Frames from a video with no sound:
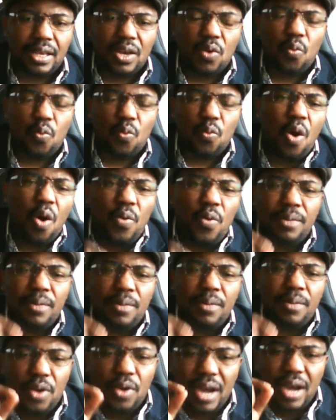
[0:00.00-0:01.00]
What will
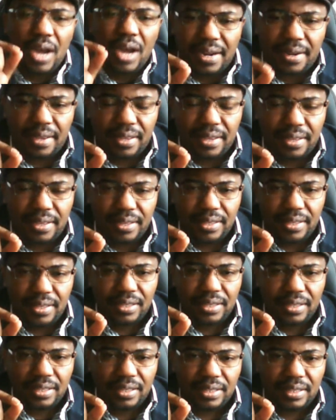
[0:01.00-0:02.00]
Buhari
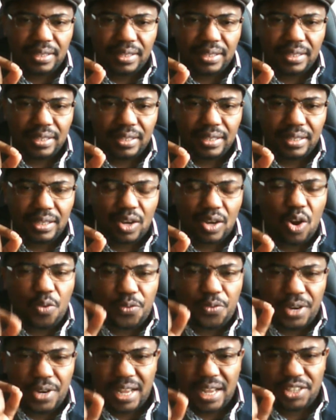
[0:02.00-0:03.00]

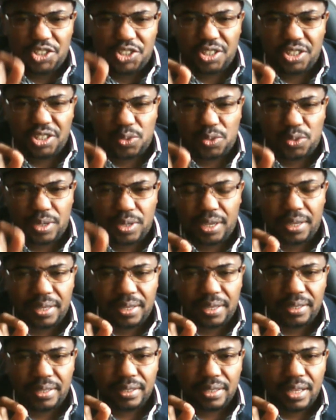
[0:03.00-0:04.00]
offer Nigeria
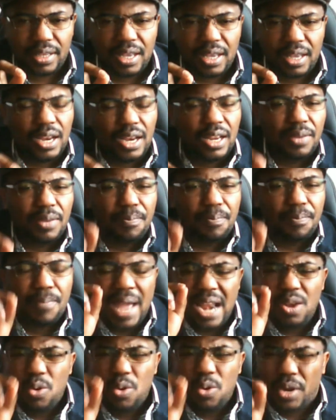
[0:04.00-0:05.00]
today?
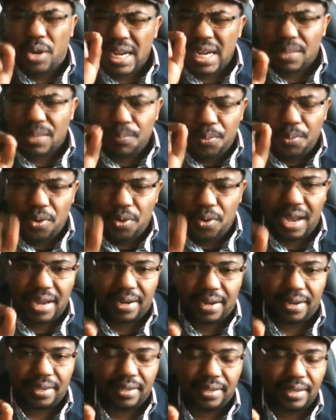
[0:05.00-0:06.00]
Men looking at
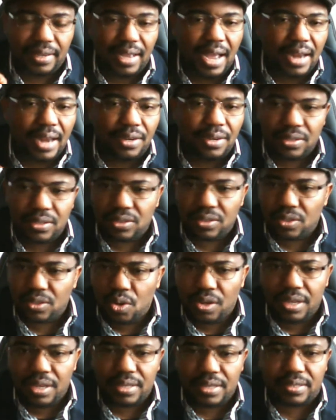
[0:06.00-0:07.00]
Buhari, I don't
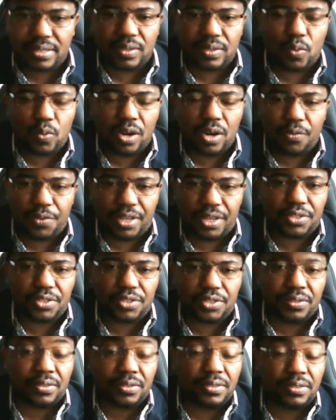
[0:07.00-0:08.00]
know his
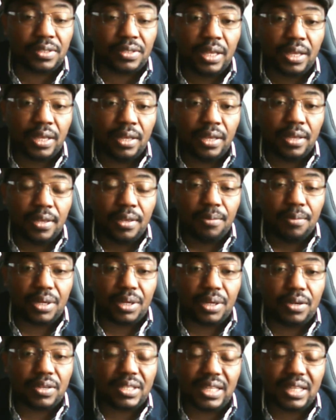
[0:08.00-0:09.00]
qualifications,
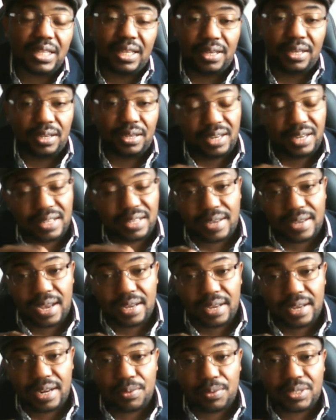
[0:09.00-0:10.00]
because in other
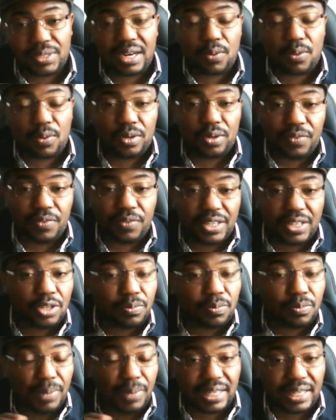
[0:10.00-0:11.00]
side, I would say that
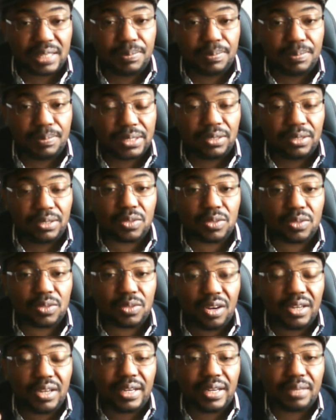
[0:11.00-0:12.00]
qualifications matters, but not
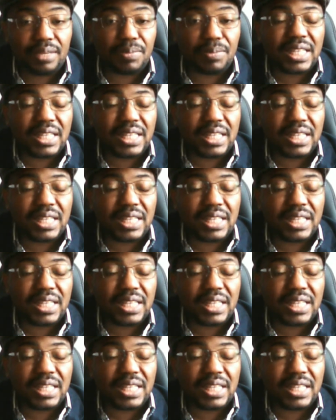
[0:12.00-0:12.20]
others.